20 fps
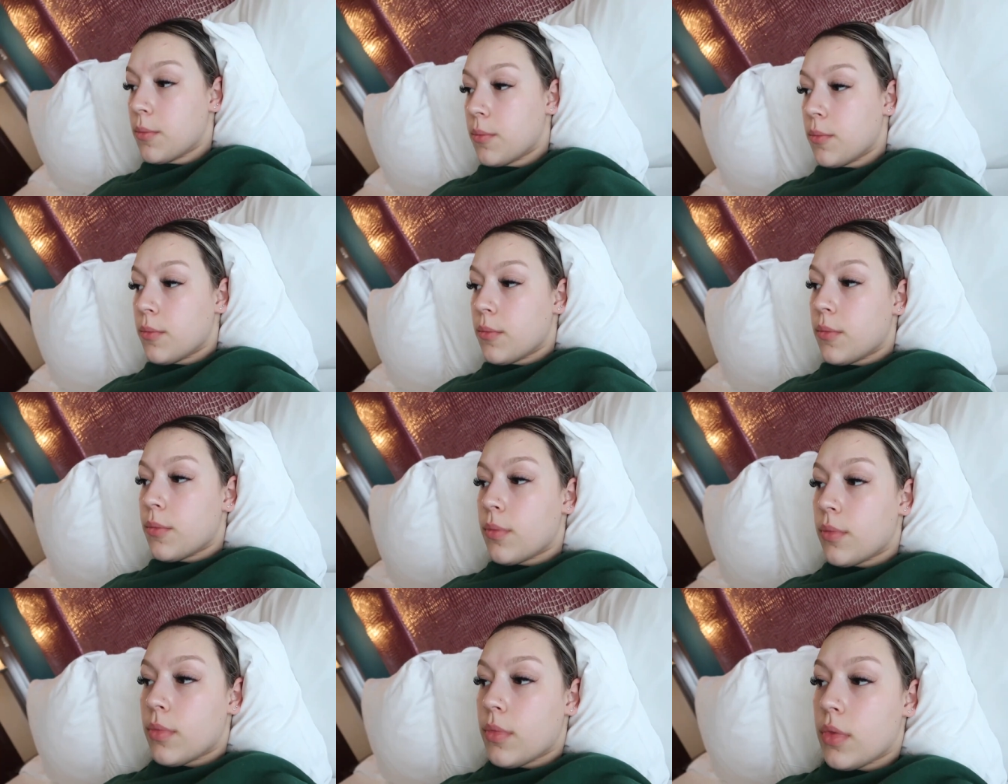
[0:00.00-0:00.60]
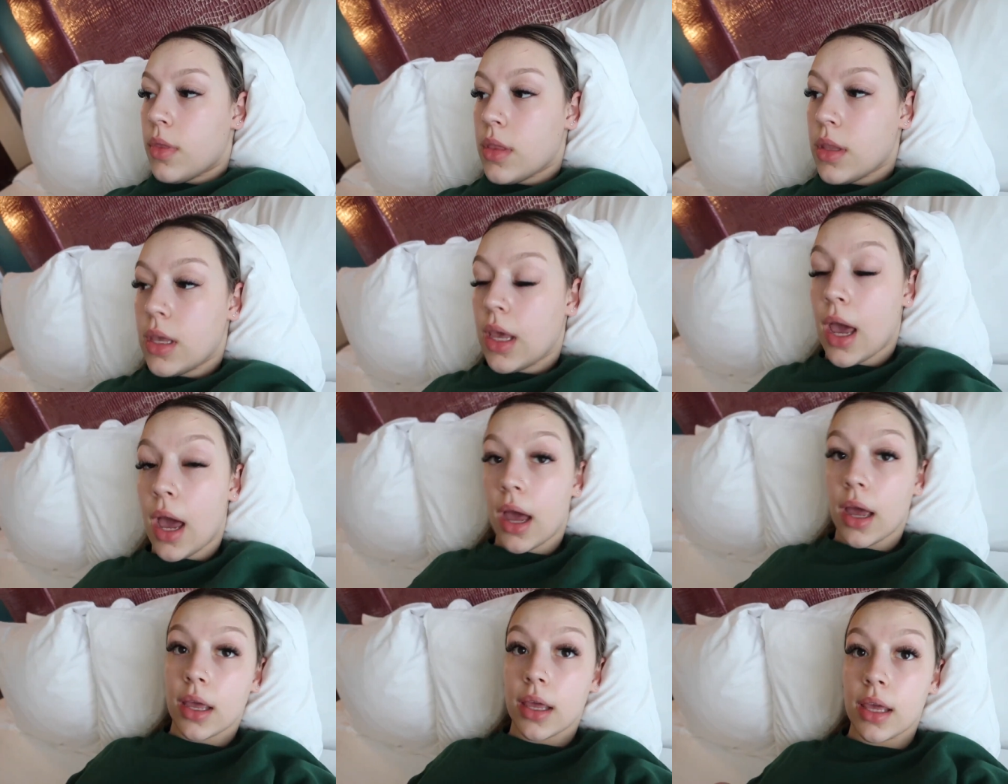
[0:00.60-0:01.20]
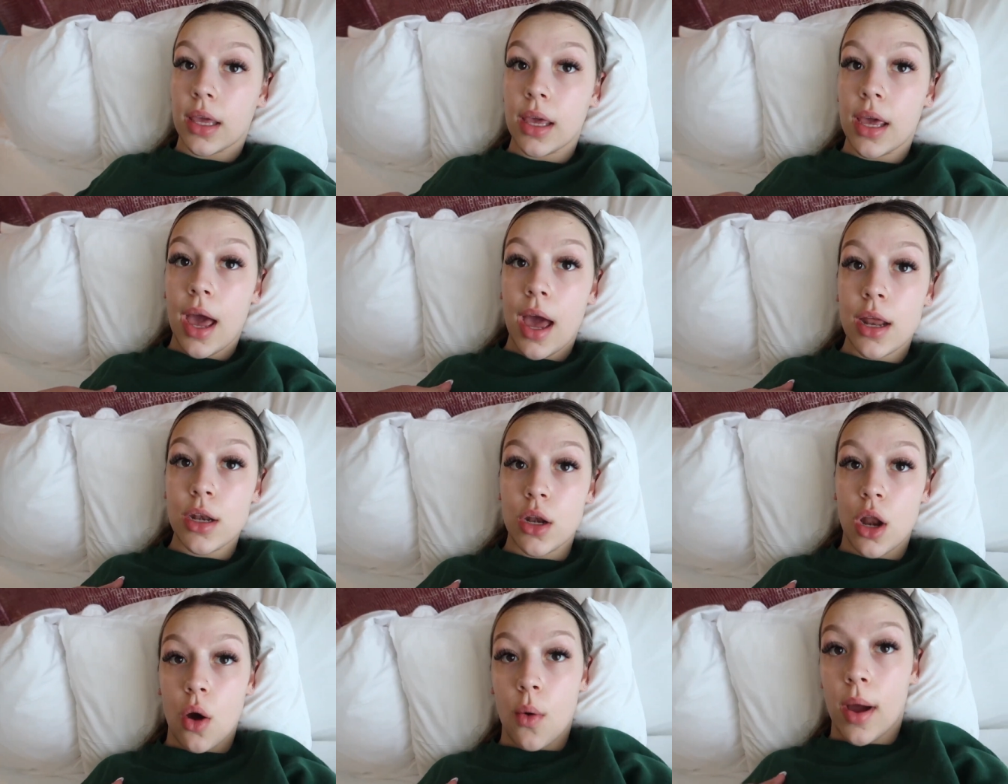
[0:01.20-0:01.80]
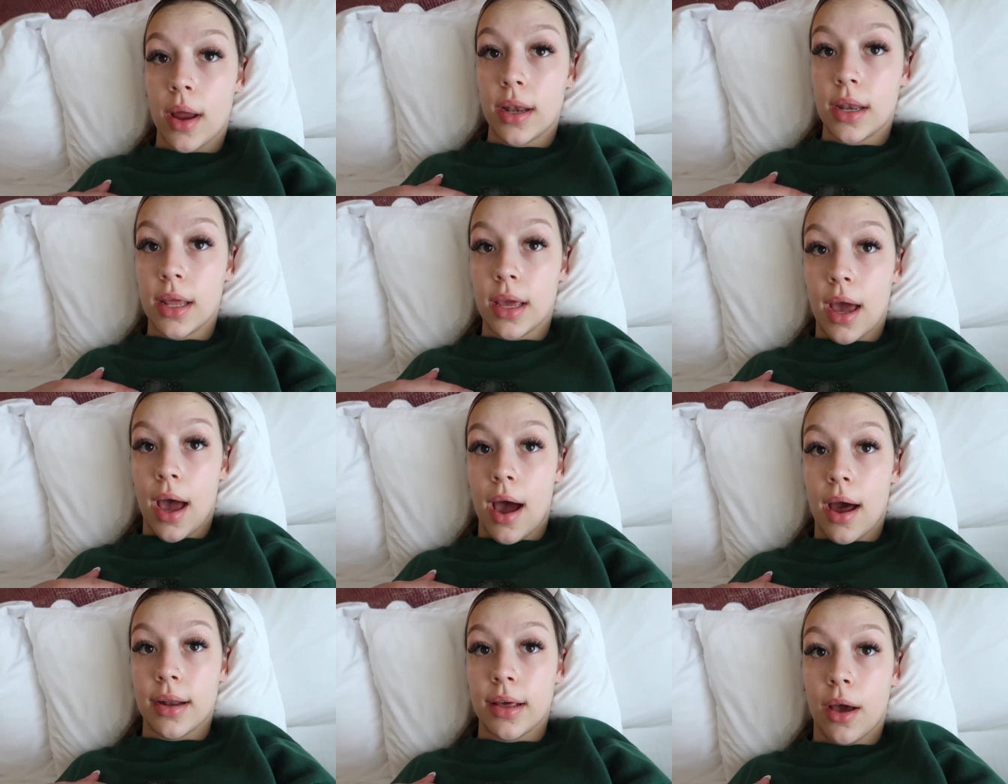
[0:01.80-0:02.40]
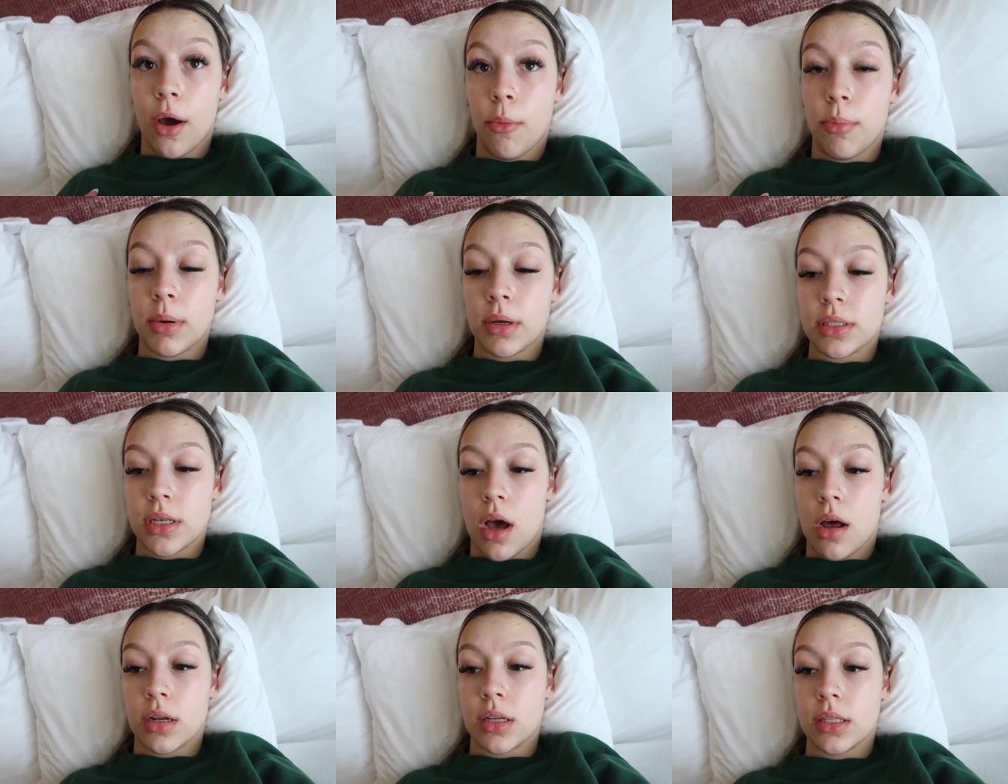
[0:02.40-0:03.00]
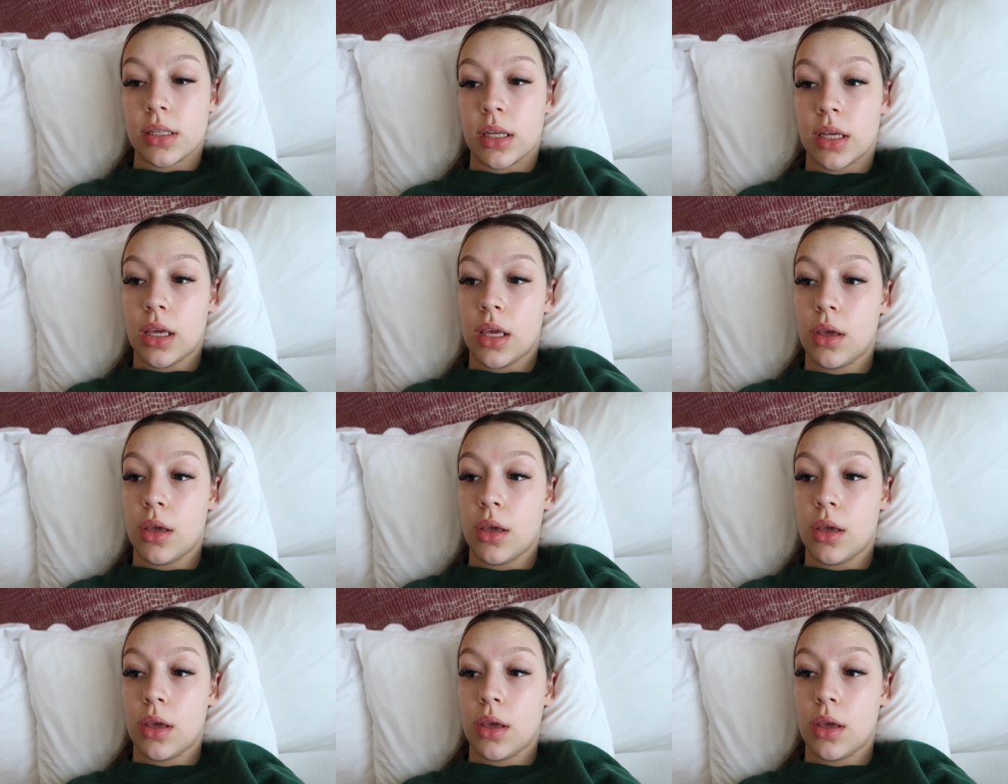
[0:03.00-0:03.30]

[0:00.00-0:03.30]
cook yeah, he had no idea how to help us, honestly.